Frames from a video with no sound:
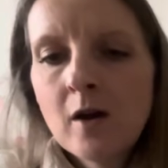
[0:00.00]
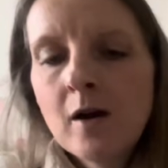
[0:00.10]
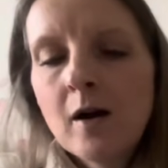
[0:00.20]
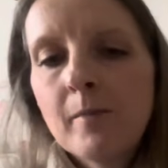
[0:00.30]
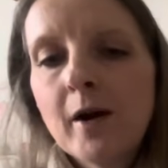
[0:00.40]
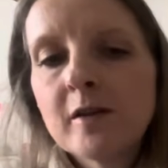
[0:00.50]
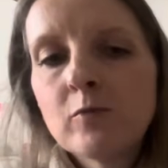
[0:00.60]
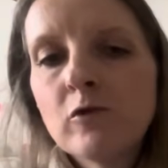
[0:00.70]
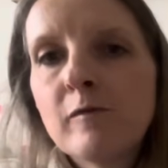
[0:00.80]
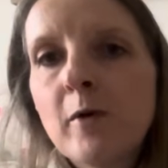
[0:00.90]
but it's
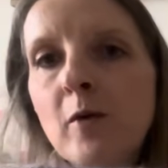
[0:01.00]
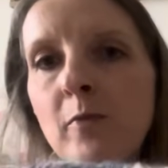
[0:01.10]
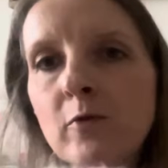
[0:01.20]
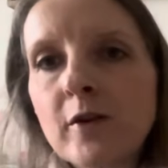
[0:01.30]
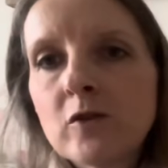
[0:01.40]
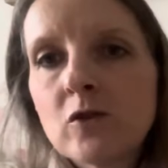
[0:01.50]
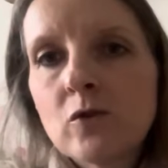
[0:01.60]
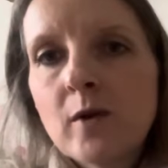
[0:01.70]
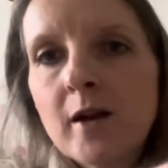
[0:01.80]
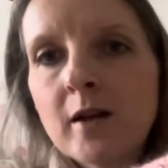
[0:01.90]
more of purple that's through
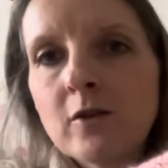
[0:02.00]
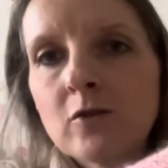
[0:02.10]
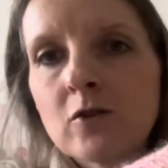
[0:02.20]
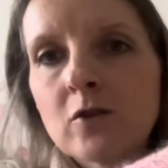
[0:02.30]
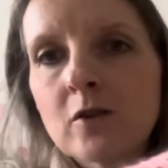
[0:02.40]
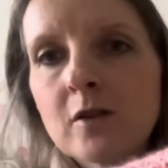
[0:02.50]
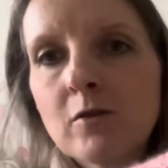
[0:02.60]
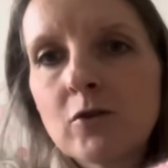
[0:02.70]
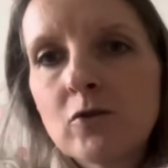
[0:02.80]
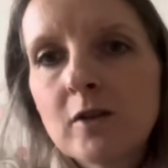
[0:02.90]
it and it still
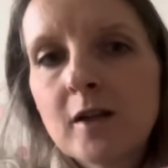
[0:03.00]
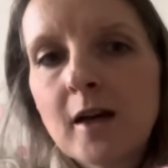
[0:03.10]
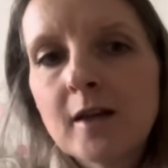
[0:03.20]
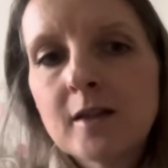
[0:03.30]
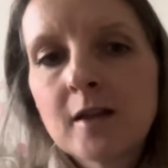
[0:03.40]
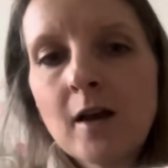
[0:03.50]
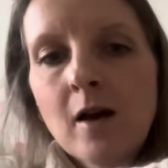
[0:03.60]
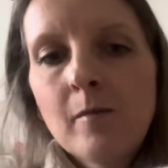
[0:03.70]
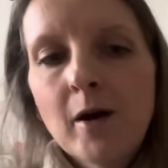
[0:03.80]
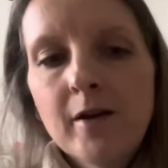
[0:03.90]
looks really nice.
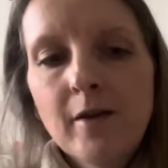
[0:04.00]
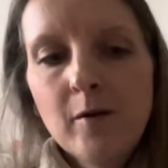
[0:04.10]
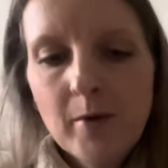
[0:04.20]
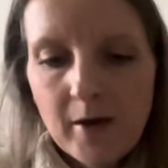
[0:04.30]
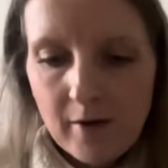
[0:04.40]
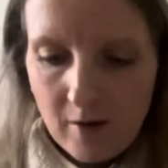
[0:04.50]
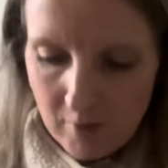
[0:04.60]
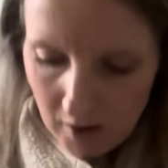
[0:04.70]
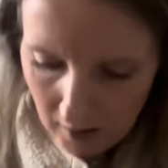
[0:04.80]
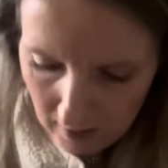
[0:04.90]
But another bit that I'm
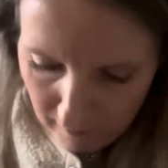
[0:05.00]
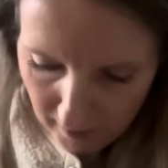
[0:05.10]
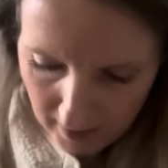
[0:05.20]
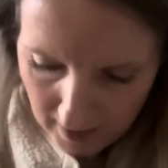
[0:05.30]
loving